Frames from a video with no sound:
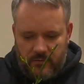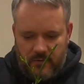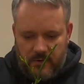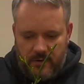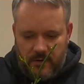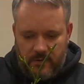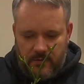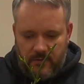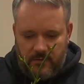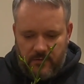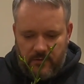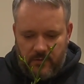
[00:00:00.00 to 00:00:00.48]

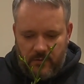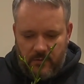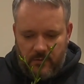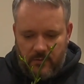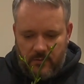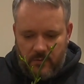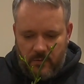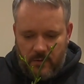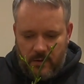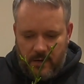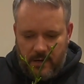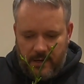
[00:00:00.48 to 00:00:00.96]
Running through
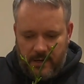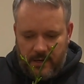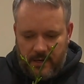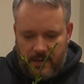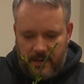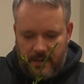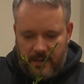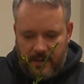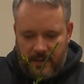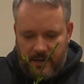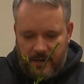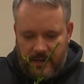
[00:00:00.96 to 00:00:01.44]
quite
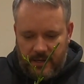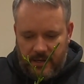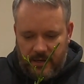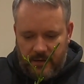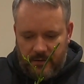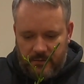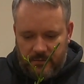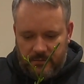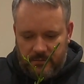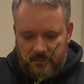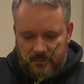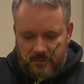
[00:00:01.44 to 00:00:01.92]
clear
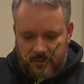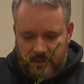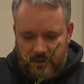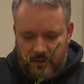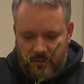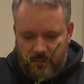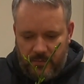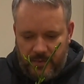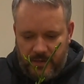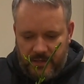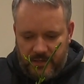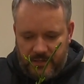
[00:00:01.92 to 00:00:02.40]
now,
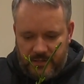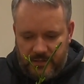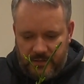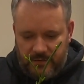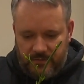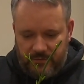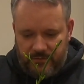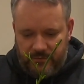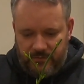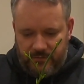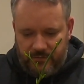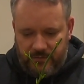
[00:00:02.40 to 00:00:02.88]
little bits
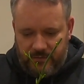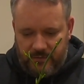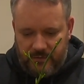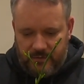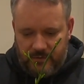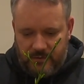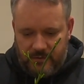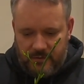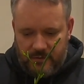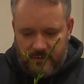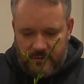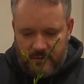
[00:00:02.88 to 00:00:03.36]
of
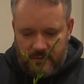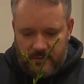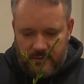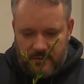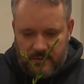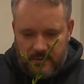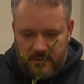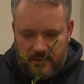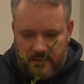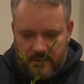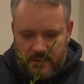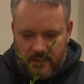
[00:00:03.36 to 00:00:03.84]

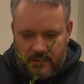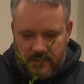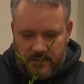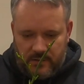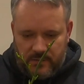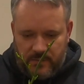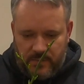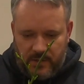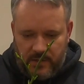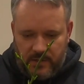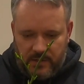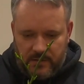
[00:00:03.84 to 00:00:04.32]

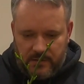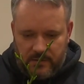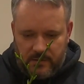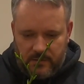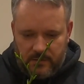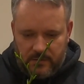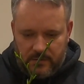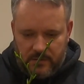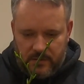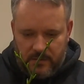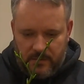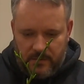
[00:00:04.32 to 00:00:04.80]
dust
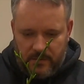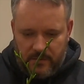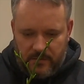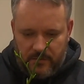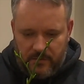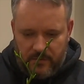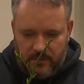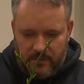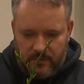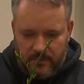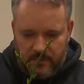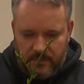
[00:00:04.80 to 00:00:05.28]
particles coming
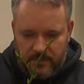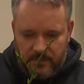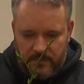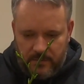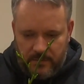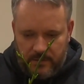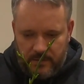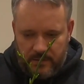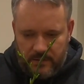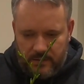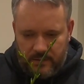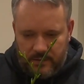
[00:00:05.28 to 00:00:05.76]
through,
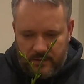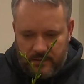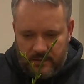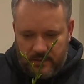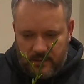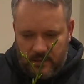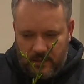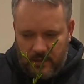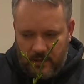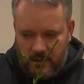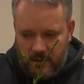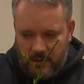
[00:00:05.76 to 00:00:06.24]
but
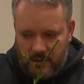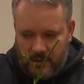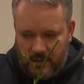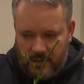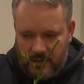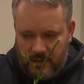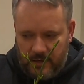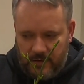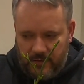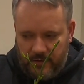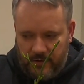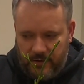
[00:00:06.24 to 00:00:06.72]
it's a lot
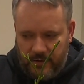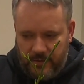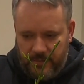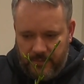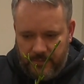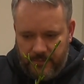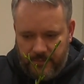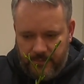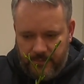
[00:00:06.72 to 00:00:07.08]
clearer.